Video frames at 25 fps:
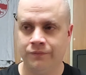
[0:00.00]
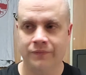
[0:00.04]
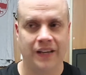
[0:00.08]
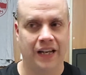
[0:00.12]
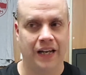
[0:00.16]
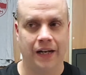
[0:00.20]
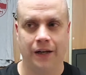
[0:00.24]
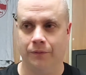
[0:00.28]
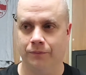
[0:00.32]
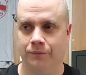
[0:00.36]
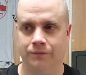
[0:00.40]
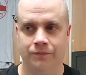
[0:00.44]

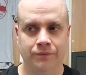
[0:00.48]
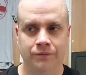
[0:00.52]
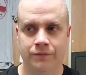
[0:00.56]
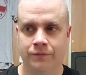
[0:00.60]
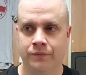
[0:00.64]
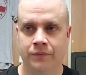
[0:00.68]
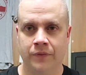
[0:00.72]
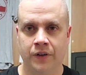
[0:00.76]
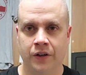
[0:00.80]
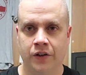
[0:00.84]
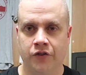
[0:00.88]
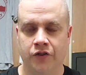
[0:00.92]
And
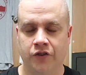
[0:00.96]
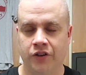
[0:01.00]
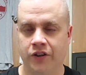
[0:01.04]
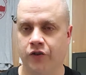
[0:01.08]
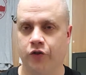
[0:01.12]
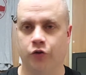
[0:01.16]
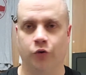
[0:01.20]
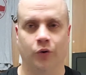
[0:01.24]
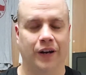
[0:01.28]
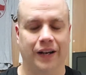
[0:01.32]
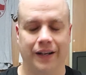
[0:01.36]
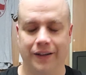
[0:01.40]

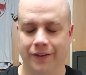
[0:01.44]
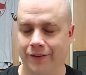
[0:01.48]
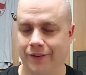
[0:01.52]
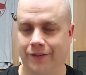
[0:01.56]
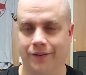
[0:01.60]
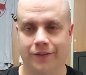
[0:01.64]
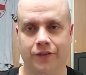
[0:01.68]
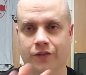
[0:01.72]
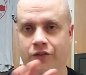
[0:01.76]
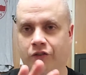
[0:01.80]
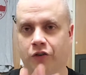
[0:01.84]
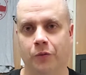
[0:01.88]
She's great.
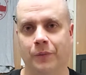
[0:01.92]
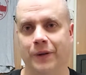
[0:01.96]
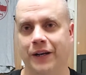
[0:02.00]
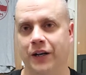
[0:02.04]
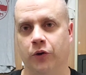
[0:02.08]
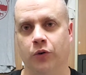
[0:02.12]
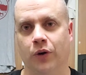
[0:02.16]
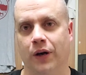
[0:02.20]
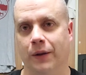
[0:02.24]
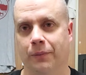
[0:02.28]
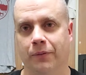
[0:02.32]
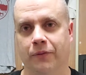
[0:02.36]
Just so many
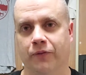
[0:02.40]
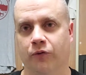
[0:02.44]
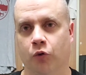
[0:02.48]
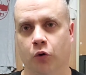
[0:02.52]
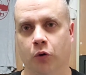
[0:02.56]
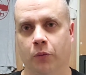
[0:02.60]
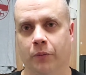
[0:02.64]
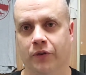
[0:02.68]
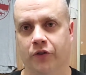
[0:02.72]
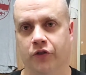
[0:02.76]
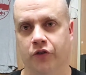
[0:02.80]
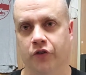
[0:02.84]
great
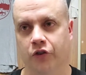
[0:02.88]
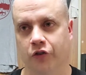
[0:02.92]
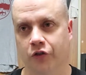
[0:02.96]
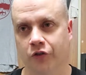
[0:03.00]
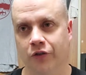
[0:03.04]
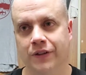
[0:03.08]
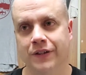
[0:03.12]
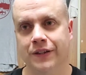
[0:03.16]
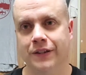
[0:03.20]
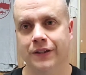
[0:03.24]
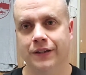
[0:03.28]
performances.